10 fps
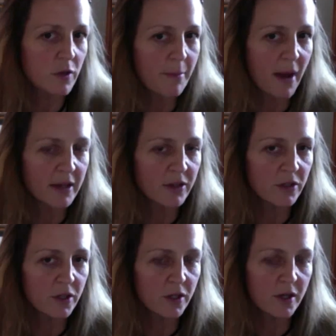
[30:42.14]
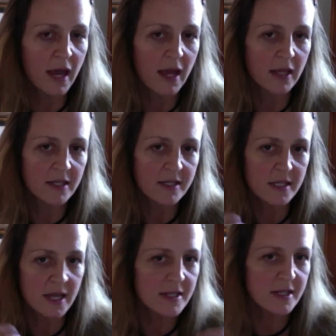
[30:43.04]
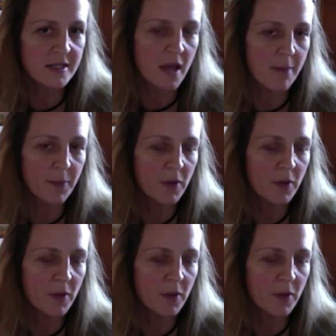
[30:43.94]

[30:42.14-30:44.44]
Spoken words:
a binder, and it slices up